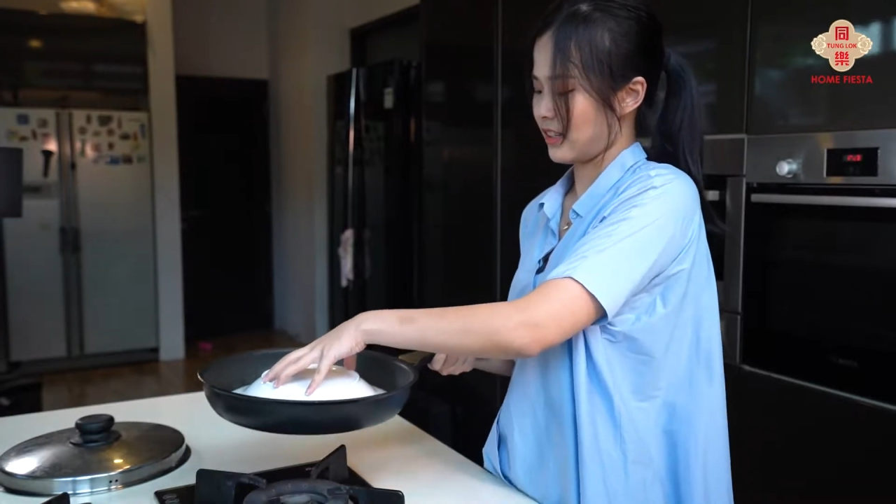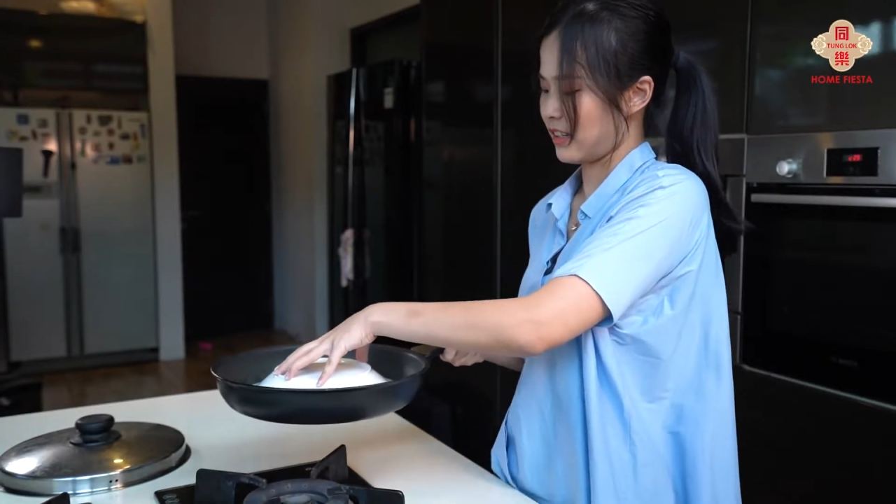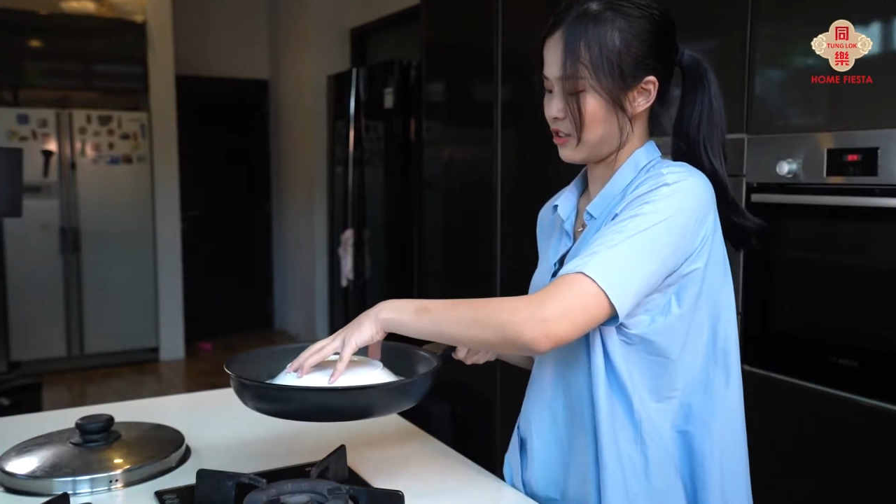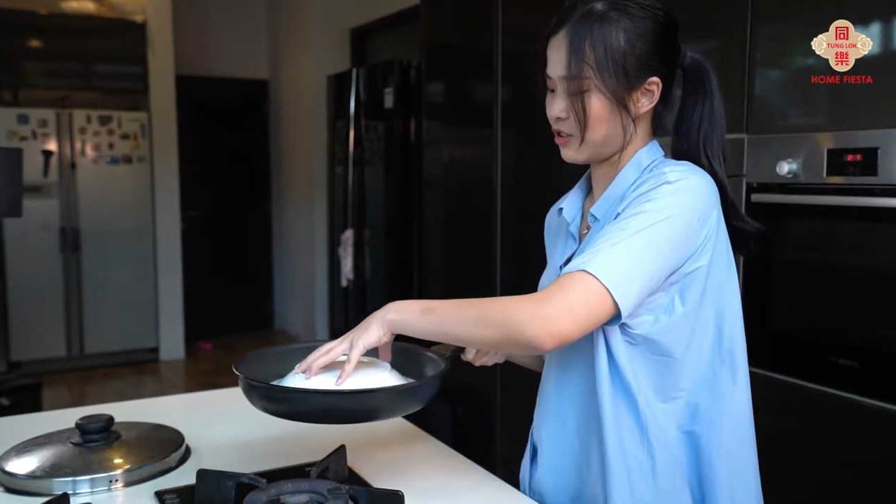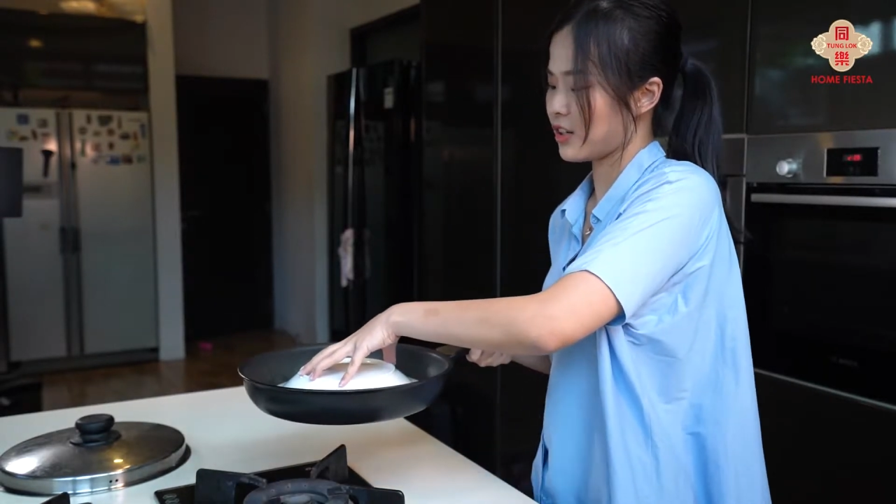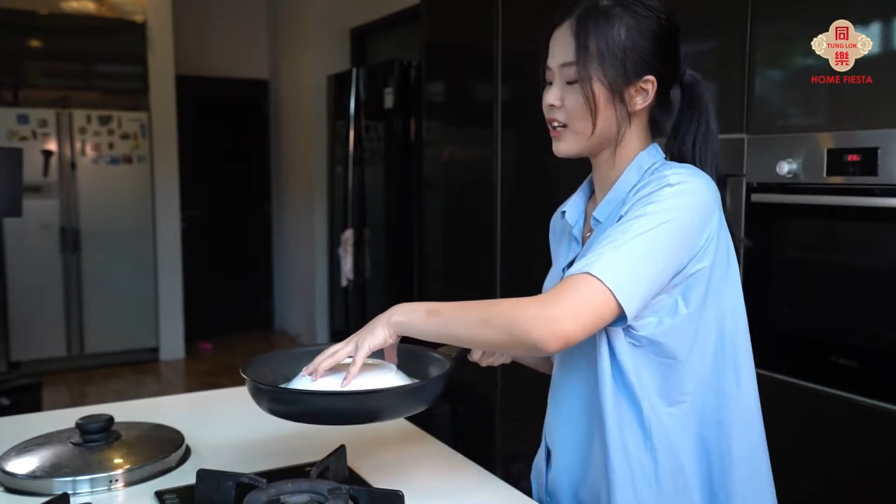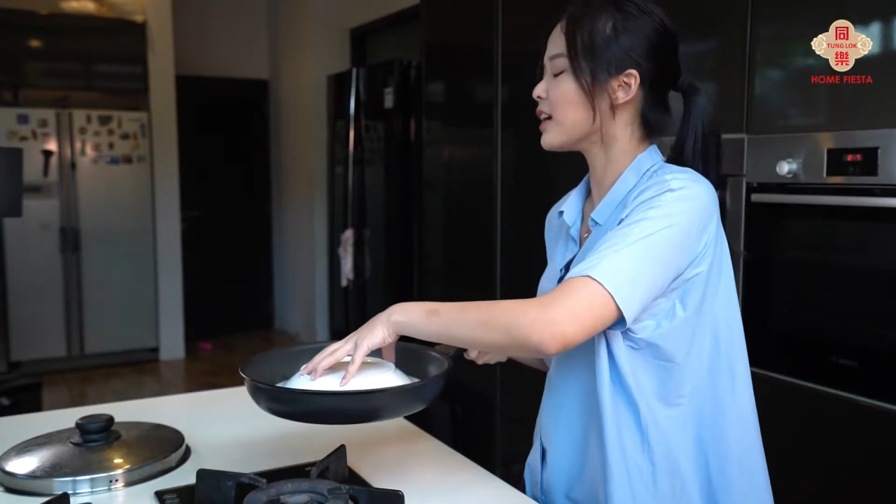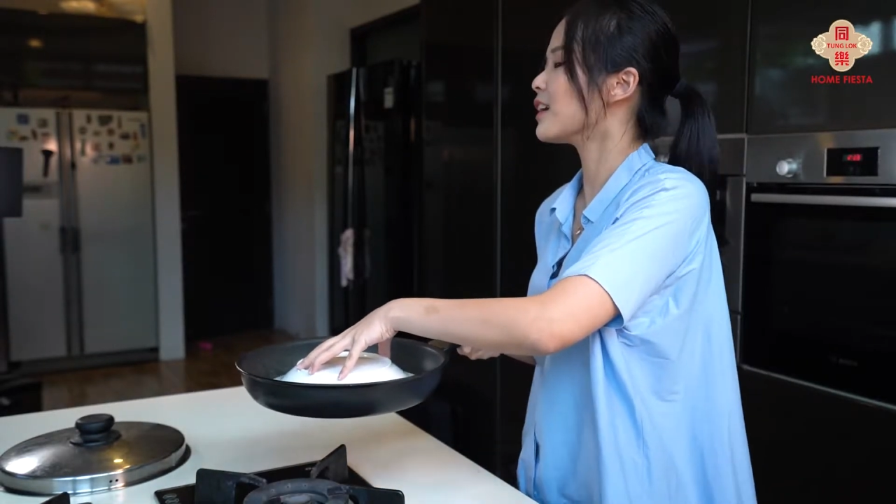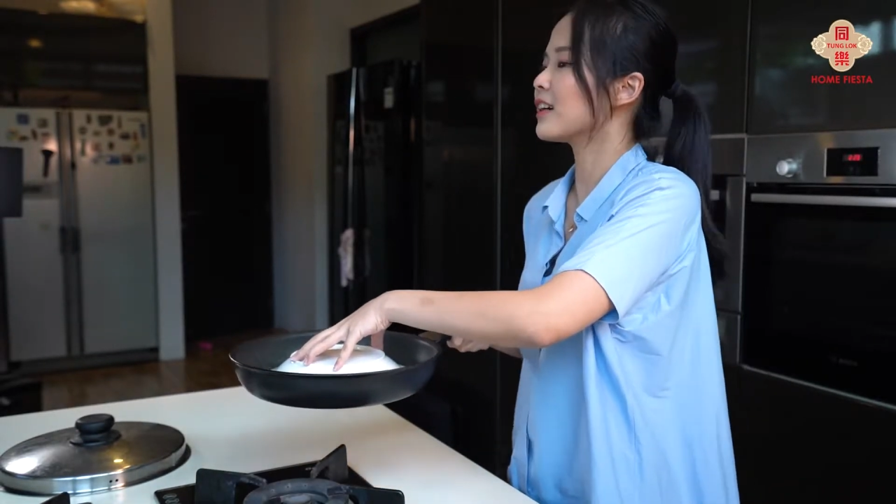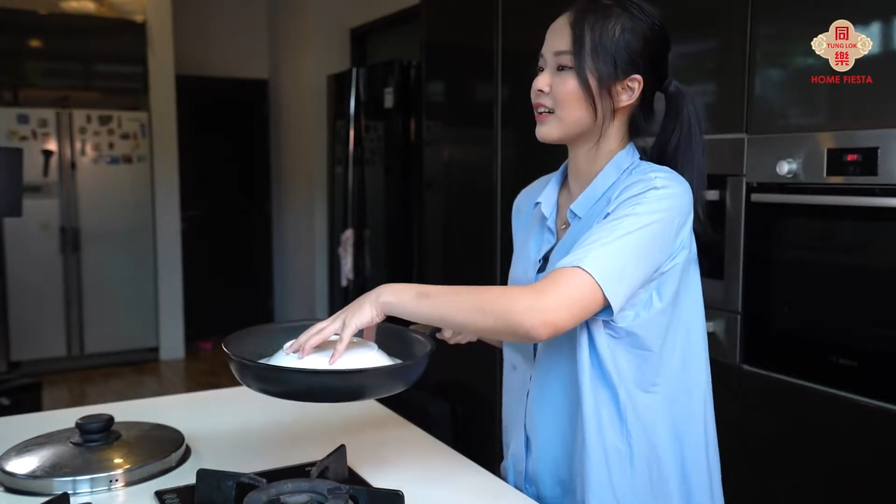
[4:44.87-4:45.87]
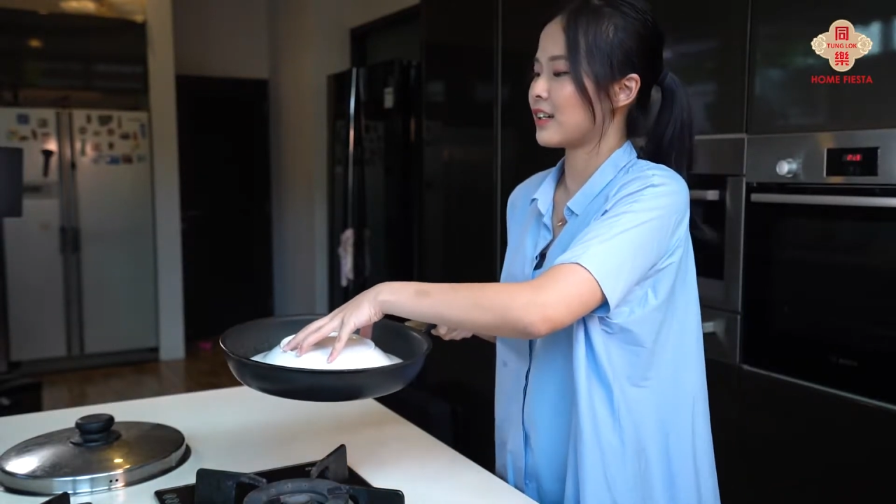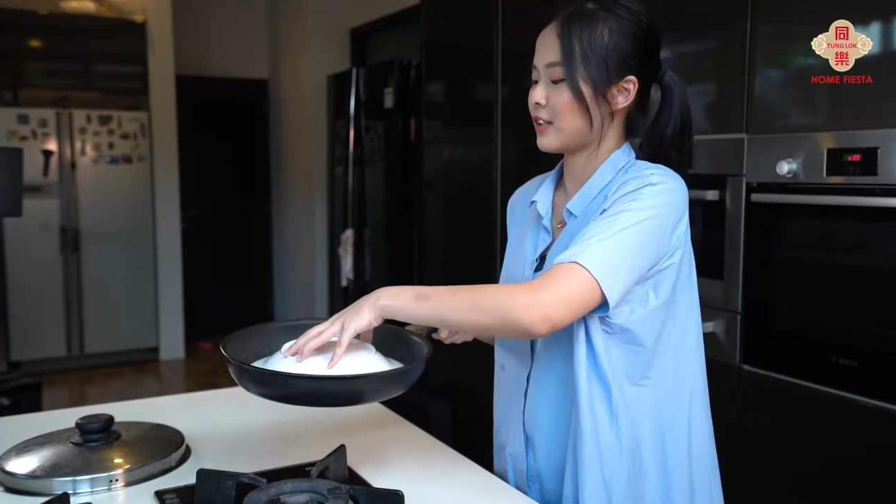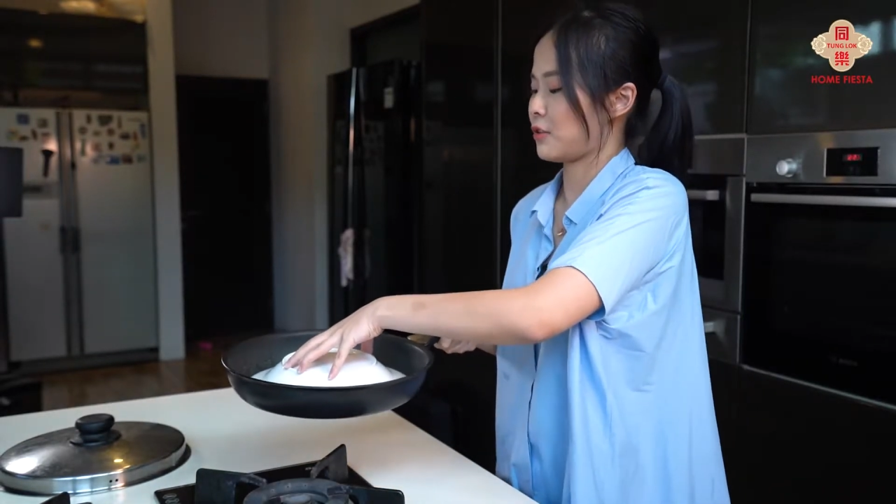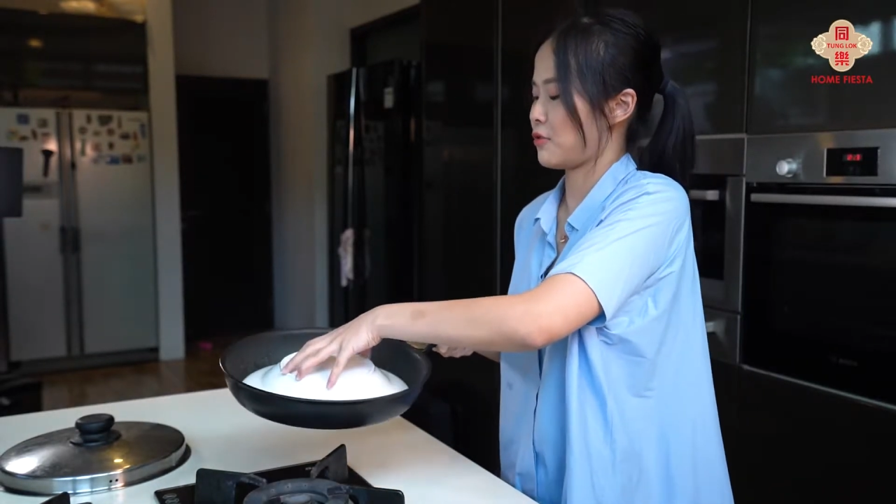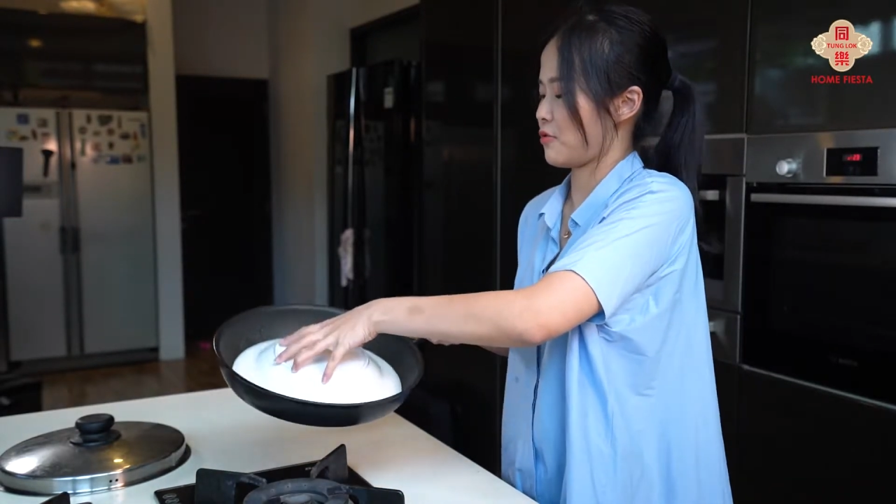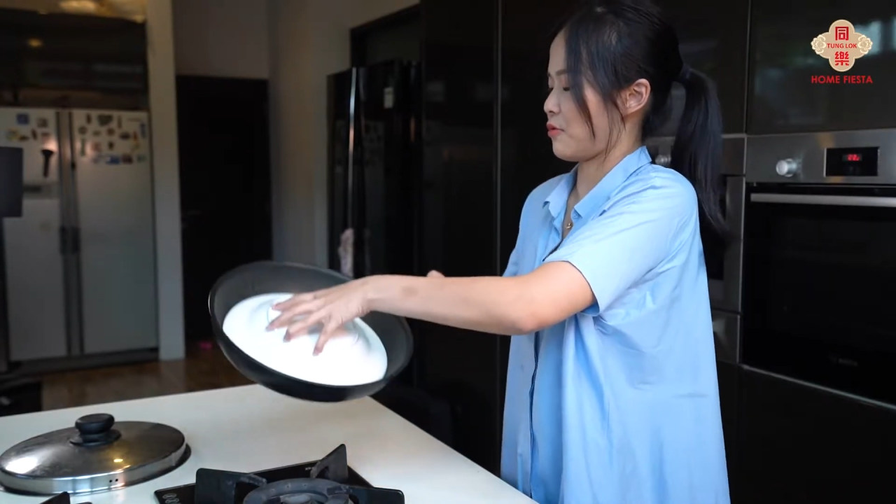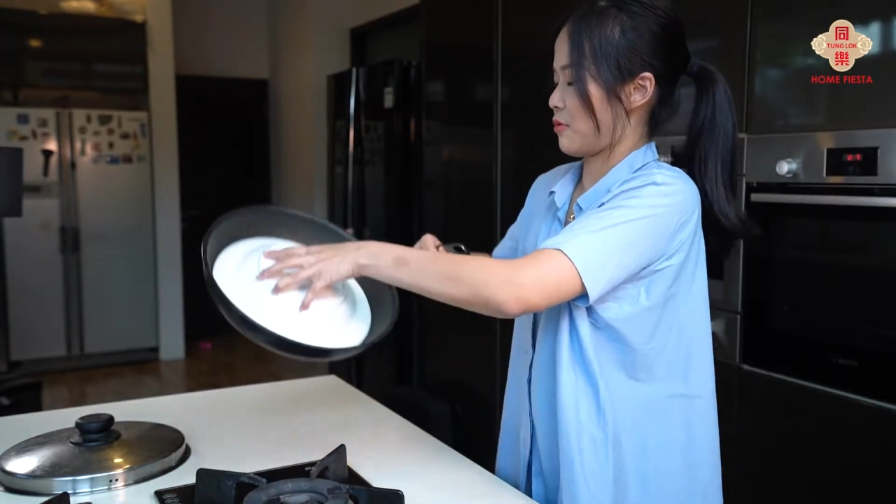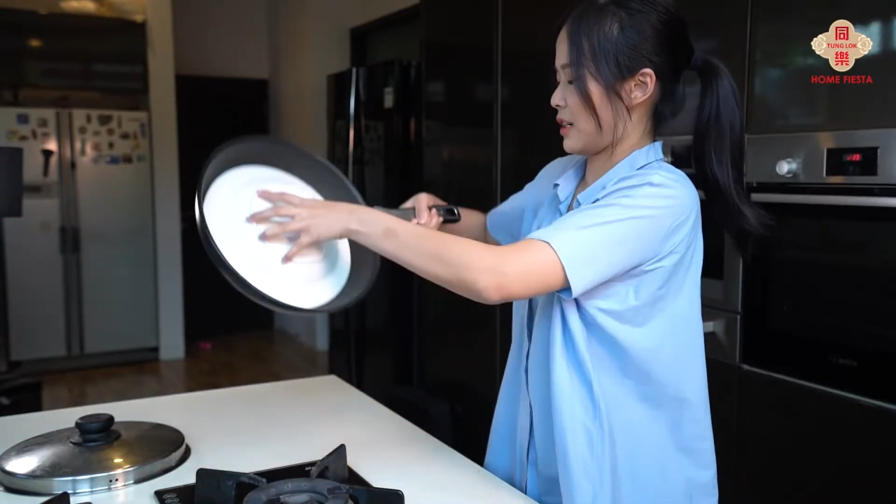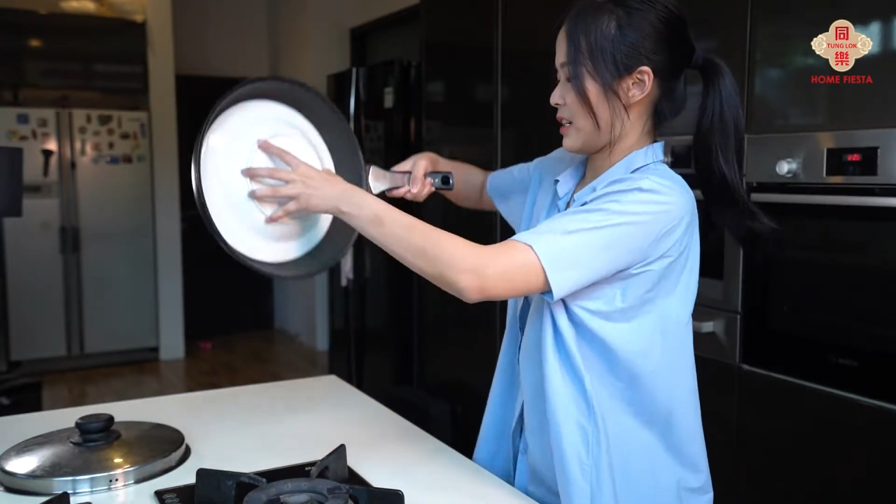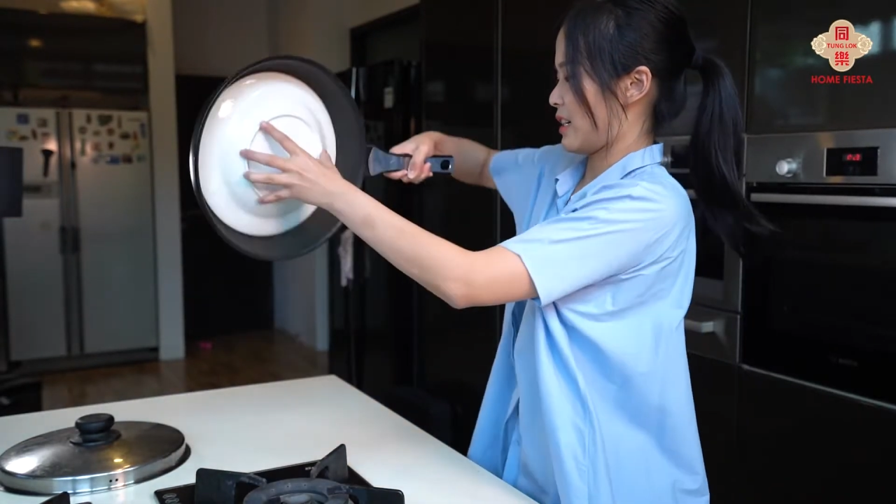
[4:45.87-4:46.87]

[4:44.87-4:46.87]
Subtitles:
in 3, 2, 1.